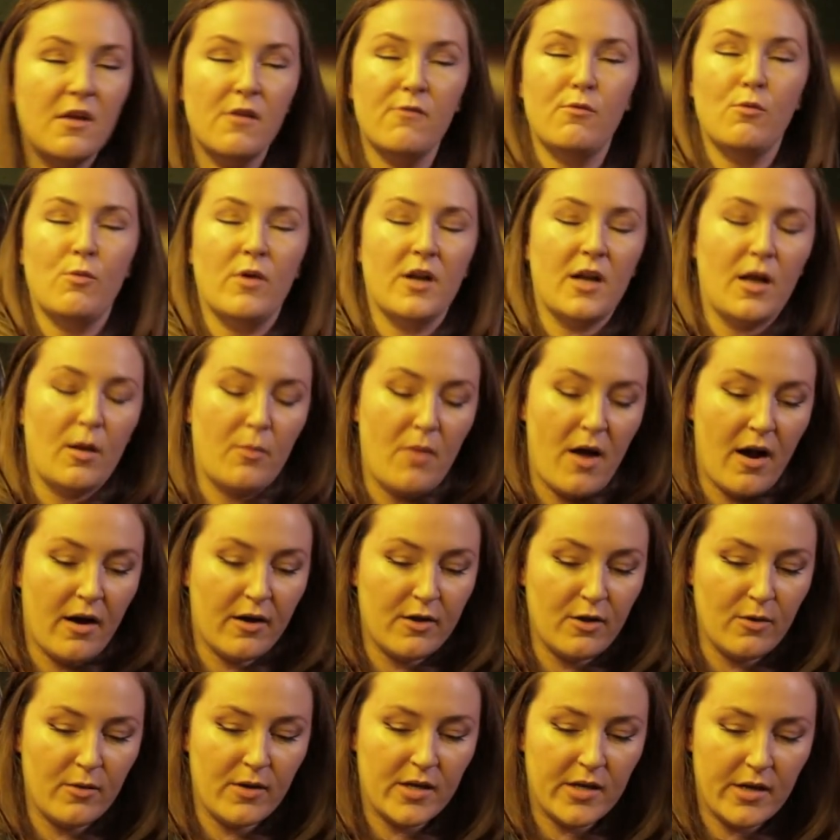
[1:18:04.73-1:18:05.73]
even when I'm
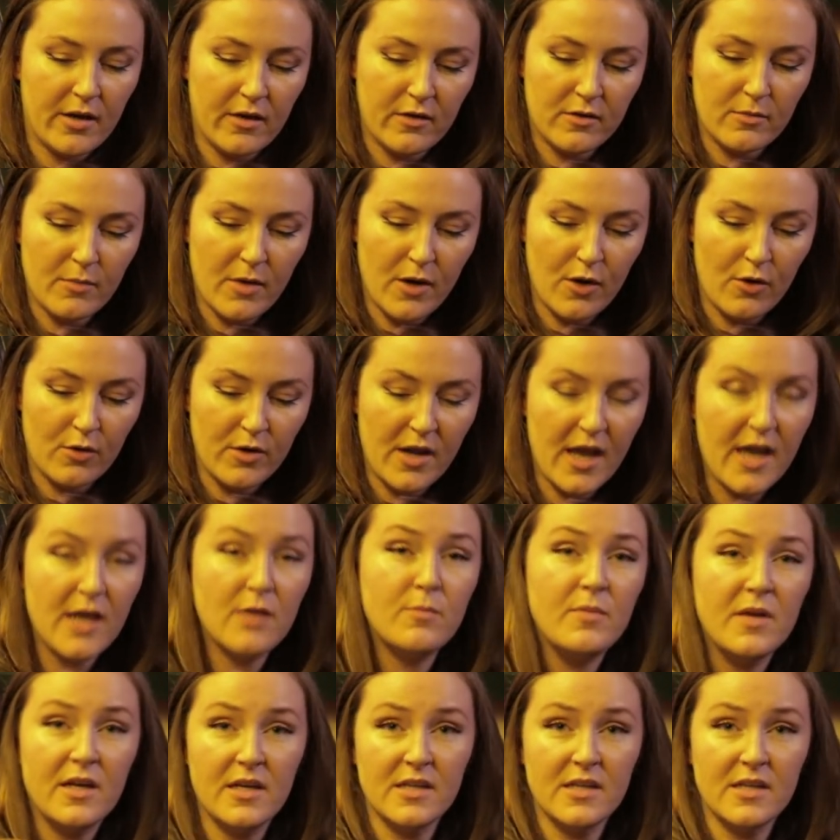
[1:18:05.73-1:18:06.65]
arguing it out in my own head,